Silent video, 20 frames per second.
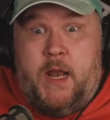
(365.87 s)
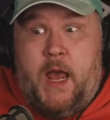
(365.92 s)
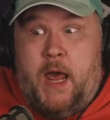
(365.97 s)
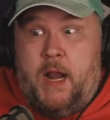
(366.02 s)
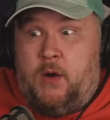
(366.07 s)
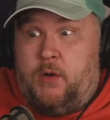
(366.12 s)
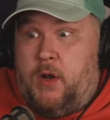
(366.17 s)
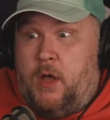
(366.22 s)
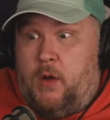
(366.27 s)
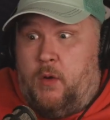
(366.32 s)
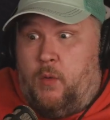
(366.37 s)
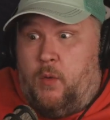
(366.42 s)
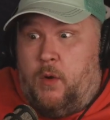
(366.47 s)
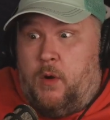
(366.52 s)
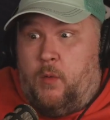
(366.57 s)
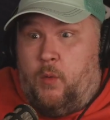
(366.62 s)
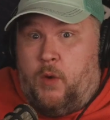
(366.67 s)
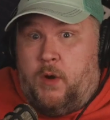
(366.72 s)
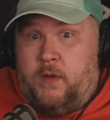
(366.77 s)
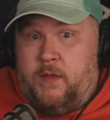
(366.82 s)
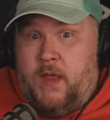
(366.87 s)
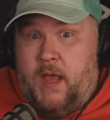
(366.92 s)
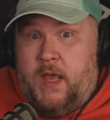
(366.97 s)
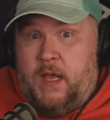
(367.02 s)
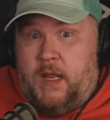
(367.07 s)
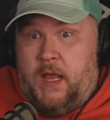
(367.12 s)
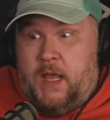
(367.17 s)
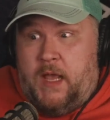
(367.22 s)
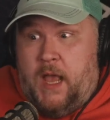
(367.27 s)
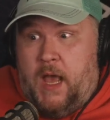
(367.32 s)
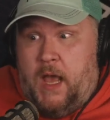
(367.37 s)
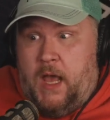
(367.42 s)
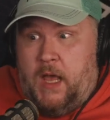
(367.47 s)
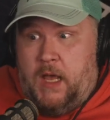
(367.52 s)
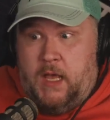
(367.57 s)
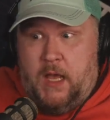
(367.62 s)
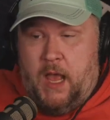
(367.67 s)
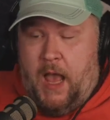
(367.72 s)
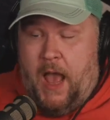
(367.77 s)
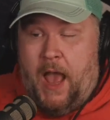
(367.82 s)
I don't know. Were they? Like, I,
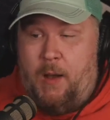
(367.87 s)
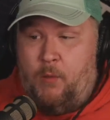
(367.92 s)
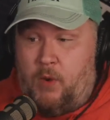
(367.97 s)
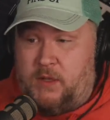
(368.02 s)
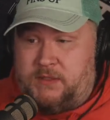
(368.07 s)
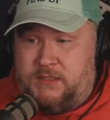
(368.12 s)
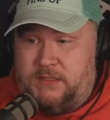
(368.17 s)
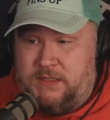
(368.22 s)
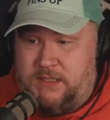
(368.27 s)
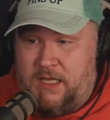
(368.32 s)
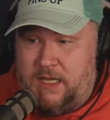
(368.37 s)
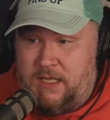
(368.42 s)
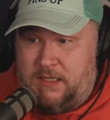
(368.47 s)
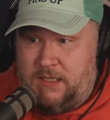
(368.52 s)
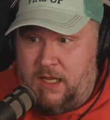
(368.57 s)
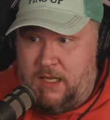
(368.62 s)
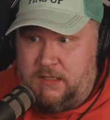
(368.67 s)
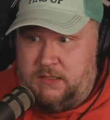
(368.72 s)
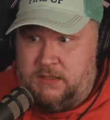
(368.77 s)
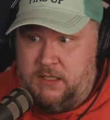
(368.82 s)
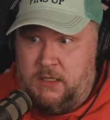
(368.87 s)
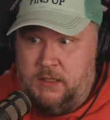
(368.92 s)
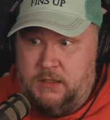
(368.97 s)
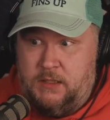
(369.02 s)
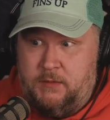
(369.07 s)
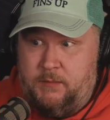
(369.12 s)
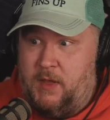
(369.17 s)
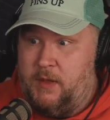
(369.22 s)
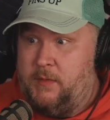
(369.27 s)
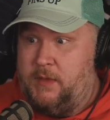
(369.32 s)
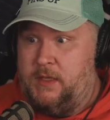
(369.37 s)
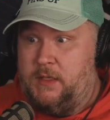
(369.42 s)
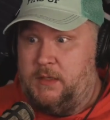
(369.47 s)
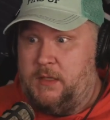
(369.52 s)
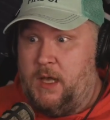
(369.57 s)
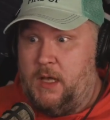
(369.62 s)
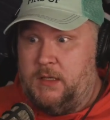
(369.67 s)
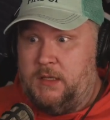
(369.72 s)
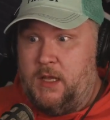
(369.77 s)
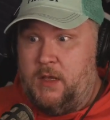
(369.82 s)
I wasn't saying that. Certainly, maybe he
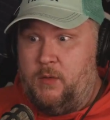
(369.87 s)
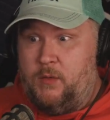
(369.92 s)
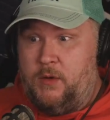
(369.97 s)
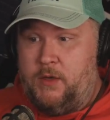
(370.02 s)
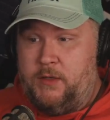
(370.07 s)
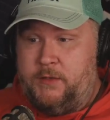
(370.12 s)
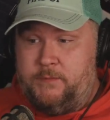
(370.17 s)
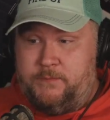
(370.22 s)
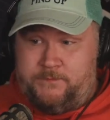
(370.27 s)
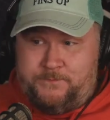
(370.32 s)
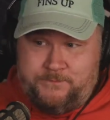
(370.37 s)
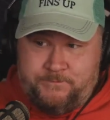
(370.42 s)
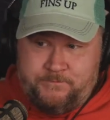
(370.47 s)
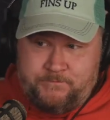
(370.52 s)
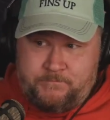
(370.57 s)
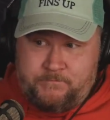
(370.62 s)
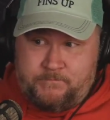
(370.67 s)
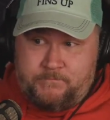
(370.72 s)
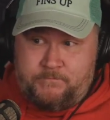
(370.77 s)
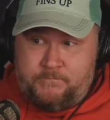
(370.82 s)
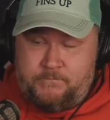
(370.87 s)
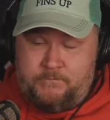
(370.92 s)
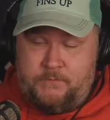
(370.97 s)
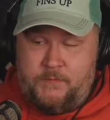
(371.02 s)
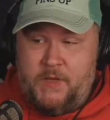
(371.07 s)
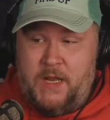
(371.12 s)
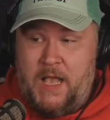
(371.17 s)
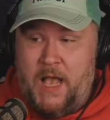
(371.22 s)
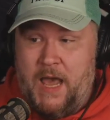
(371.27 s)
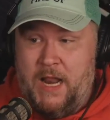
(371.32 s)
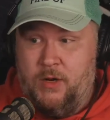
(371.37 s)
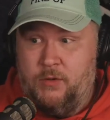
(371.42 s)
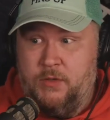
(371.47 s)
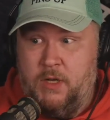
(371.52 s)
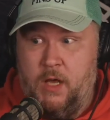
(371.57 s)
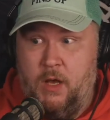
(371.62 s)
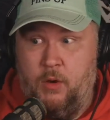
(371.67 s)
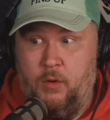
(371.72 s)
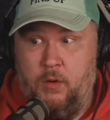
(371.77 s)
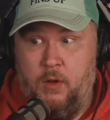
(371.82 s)
thought they would. I don't
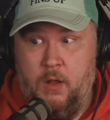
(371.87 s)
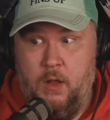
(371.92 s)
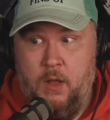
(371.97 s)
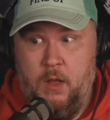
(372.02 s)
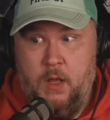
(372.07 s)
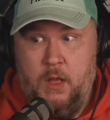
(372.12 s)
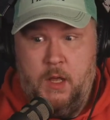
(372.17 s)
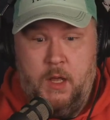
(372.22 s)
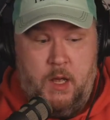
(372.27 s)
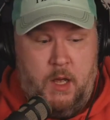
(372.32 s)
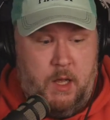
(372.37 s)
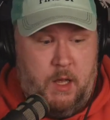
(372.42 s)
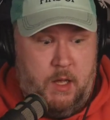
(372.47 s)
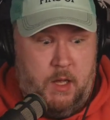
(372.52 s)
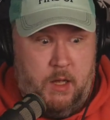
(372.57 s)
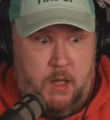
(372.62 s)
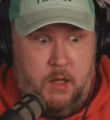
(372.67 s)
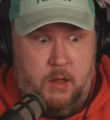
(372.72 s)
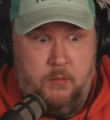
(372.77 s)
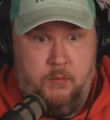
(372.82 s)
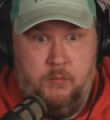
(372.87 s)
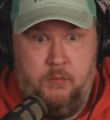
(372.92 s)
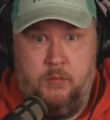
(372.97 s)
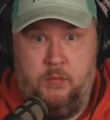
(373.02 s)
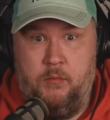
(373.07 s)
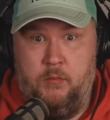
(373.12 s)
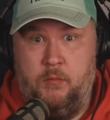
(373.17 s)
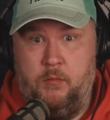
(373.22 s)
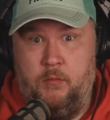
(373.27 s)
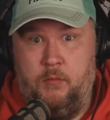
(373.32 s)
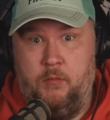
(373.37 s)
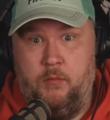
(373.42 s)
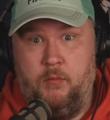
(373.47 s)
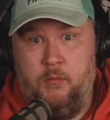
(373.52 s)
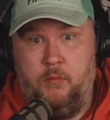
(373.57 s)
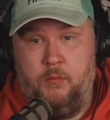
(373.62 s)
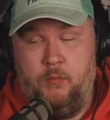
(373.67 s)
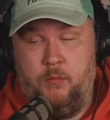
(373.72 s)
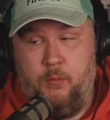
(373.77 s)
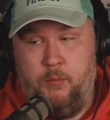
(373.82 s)
know. Um,
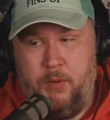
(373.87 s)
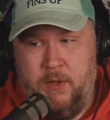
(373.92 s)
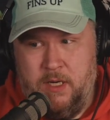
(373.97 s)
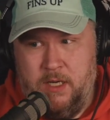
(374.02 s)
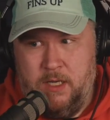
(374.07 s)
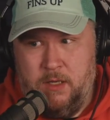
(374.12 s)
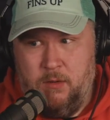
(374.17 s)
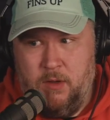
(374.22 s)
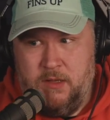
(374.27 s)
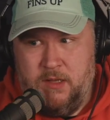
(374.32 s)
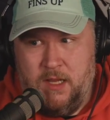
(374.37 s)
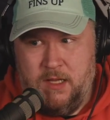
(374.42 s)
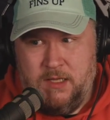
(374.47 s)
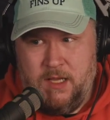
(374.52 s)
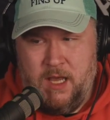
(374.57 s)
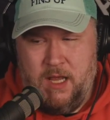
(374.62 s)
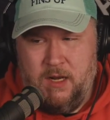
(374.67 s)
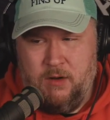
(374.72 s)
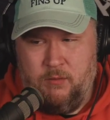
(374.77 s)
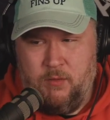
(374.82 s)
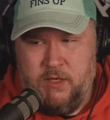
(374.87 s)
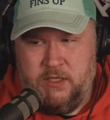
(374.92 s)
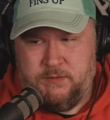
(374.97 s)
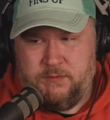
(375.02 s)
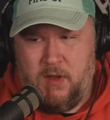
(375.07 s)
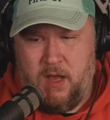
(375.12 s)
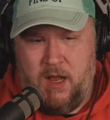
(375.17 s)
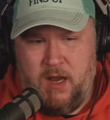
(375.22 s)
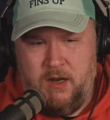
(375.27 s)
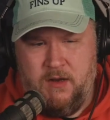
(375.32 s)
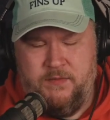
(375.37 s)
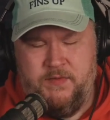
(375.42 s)
but anyway, that kind of raised my ire.